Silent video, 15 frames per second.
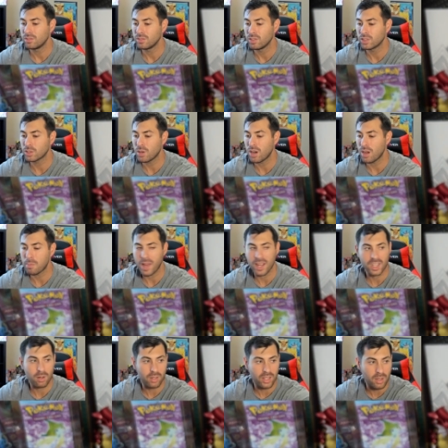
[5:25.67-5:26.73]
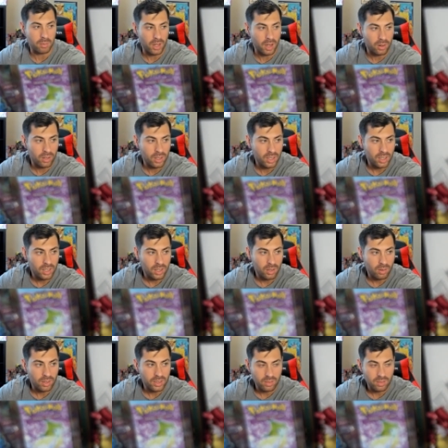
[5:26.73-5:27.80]
What's going on back here with Hypno?
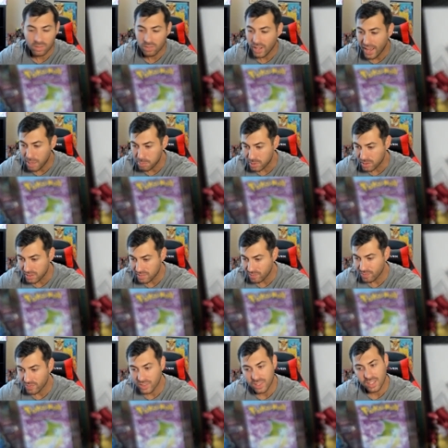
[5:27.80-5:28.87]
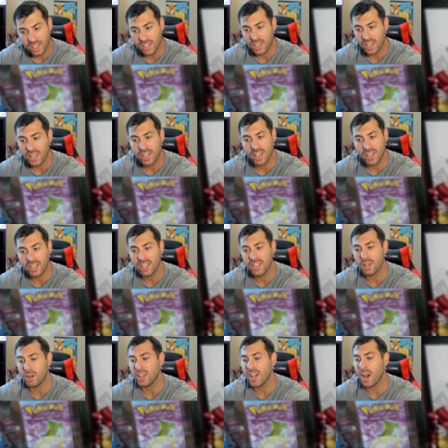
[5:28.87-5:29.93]
What what happened? He he get, he
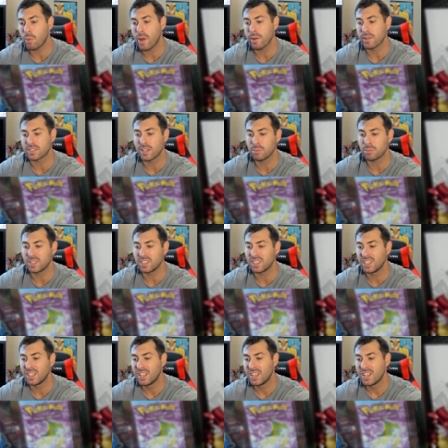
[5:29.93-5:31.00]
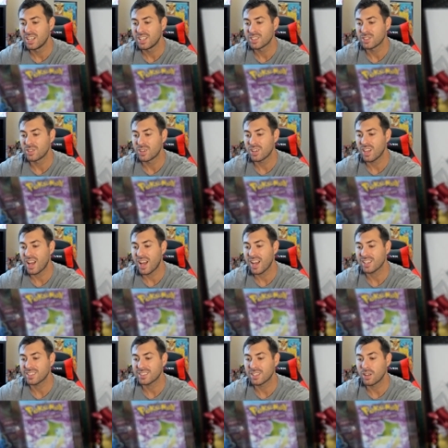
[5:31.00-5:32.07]
get, he got away with something.
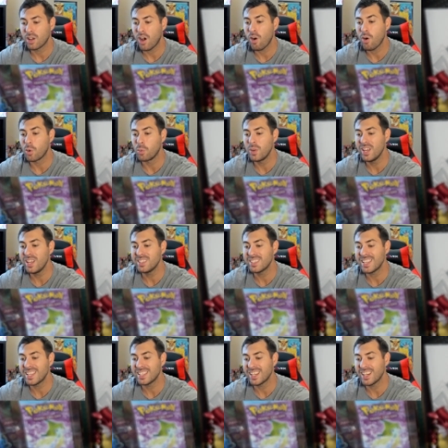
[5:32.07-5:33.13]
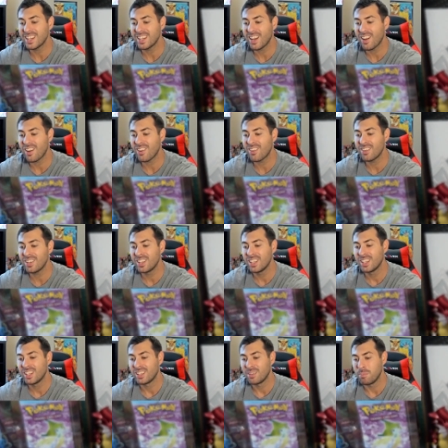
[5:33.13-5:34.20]
Snorlax. Oh, Weezing. There you go.
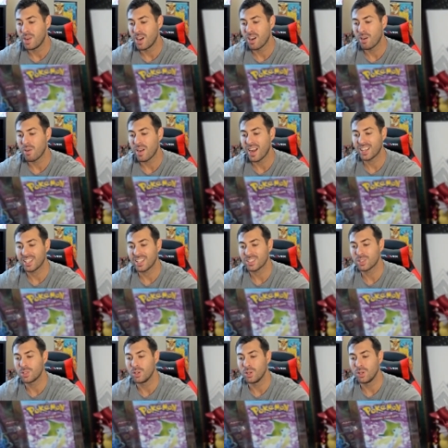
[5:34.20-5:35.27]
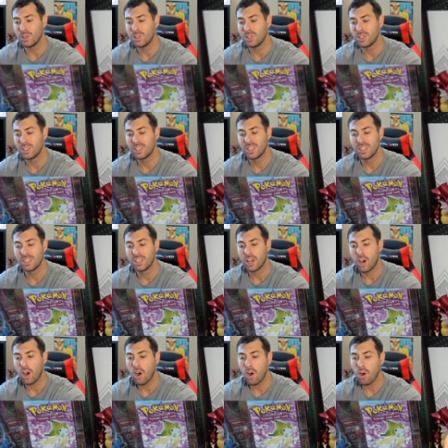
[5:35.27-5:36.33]
Marowak. That's cool.
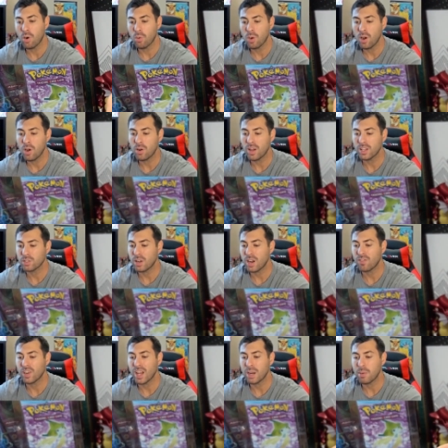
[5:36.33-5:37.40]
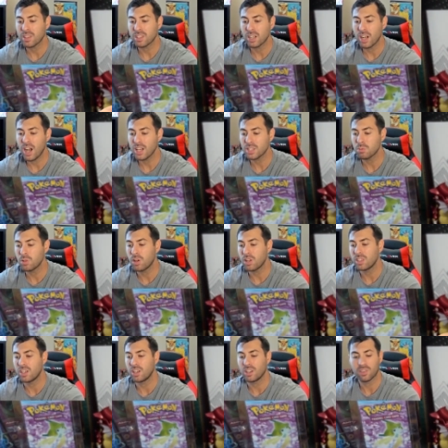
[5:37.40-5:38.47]
Oh, whoa. That's right. I forgot about the Cosmo on
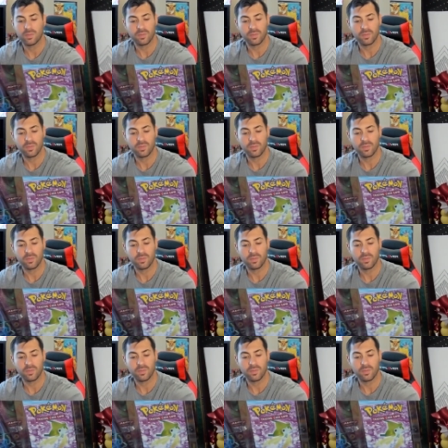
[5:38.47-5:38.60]
there.